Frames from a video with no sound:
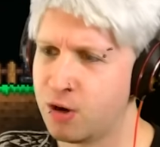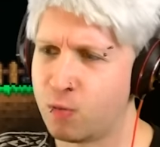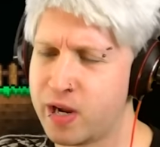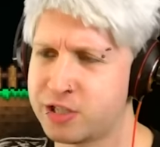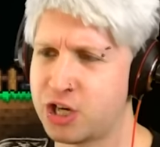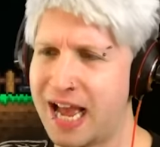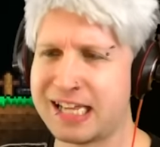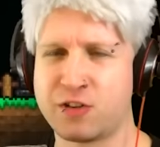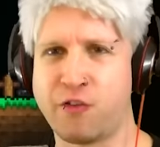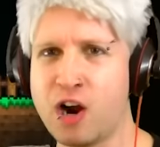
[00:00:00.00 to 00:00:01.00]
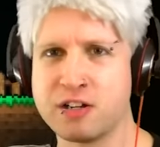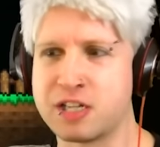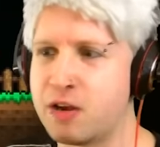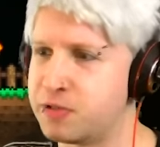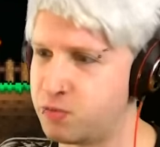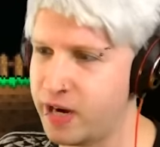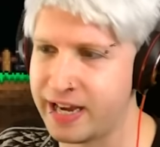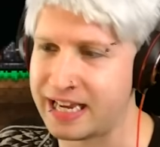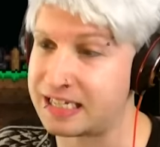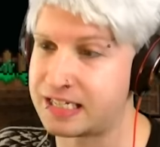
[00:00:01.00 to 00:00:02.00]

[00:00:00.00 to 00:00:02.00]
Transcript: which, as far as I was reading,